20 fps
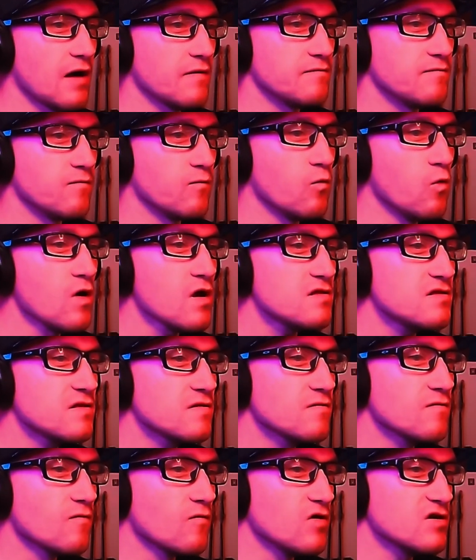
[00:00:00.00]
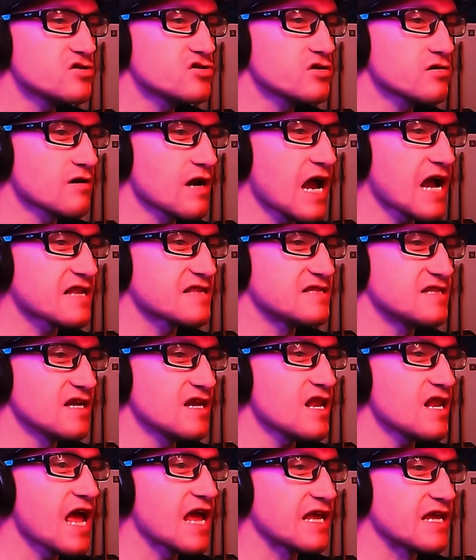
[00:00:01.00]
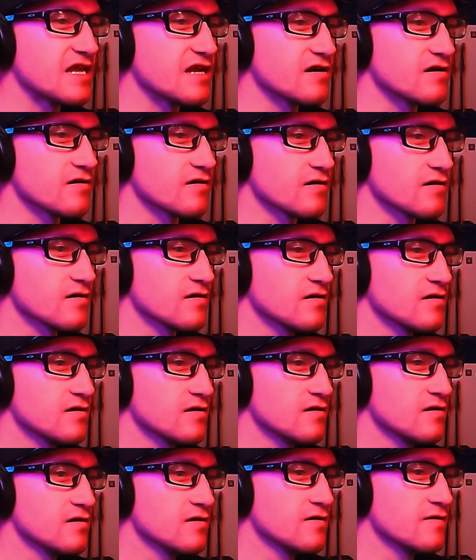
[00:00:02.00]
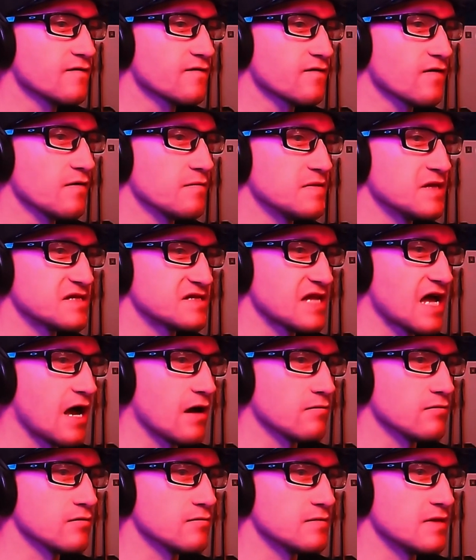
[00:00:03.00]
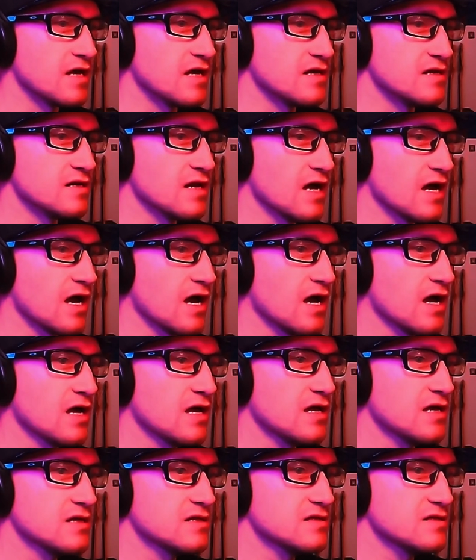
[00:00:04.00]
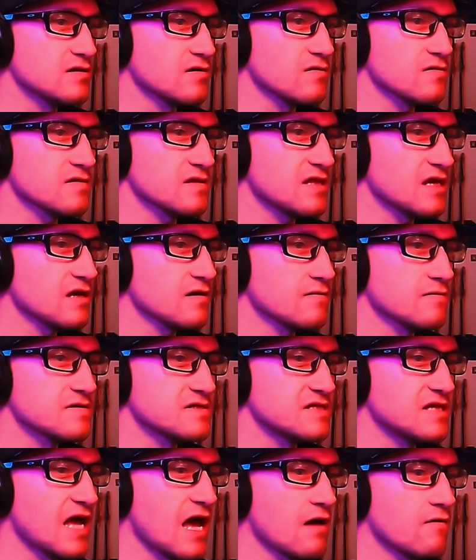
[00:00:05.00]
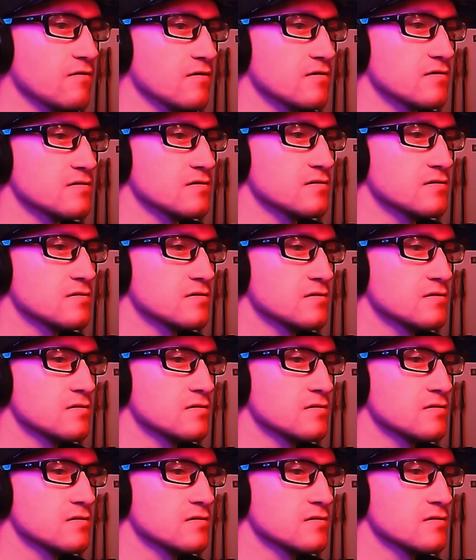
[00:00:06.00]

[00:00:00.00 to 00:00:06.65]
What what track did I hear from this album then? I don't think it was that one.